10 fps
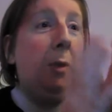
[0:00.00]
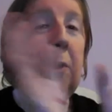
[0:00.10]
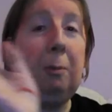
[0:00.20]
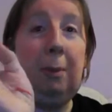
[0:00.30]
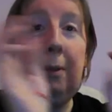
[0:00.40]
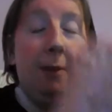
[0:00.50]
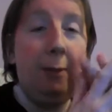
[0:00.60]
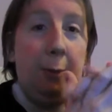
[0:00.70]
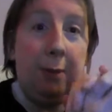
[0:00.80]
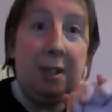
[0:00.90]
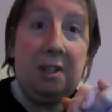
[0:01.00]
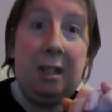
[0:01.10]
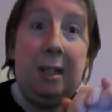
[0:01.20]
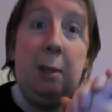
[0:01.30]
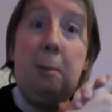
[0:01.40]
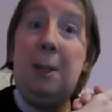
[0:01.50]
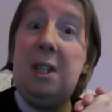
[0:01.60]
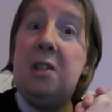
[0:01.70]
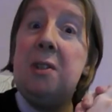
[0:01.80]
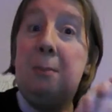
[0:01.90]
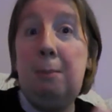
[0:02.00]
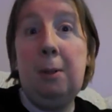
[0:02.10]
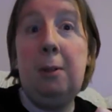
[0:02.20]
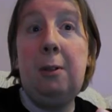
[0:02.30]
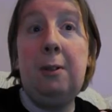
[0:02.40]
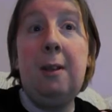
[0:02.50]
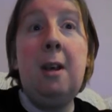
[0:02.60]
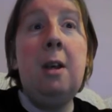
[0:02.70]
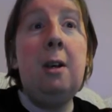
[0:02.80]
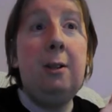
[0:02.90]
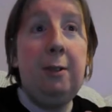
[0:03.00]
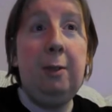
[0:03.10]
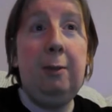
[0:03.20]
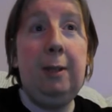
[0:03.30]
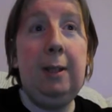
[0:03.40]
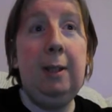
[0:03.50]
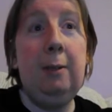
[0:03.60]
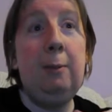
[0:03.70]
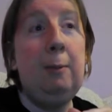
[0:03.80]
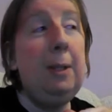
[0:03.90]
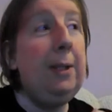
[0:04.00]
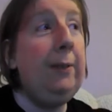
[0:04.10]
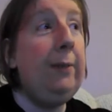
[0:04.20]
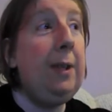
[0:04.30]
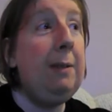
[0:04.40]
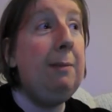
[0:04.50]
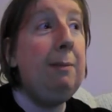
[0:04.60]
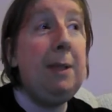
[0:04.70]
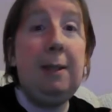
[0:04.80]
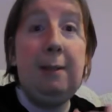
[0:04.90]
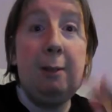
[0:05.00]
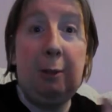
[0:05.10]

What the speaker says: gobblers, who's actually the oblation board, are doing, with Mrs.